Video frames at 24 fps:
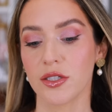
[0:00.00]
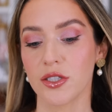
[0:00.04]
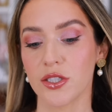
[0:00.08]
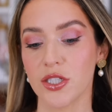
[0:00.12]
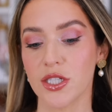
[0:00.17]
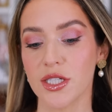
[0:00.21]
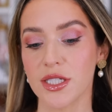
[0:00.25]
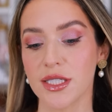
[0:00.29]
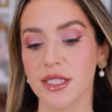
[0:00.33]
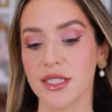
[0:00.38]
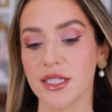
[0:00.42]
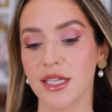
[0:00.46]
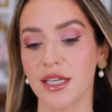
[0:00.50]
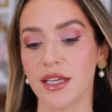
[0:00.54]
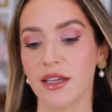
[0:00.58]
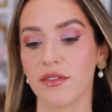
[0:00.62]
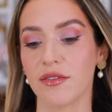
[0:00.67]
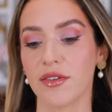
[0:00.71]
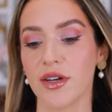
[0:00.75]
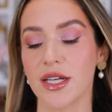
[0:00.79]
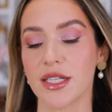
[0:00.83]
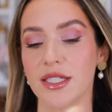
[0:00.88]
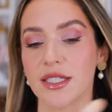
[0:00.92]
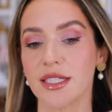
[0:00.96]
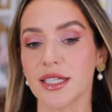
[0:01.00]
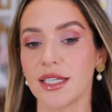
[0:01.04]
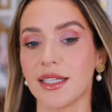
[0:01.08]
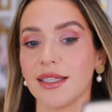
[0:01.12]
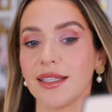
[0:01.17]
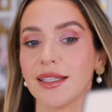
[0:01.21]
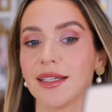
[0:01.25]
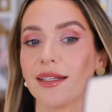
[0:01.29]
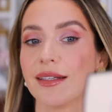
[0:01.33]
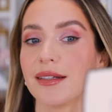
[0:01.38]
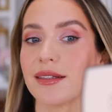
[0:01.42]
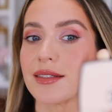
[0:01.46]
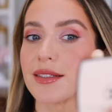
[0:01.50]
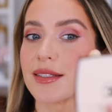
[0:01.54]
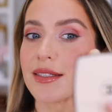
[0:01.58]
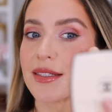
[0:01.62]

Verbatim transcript: Just to give us a little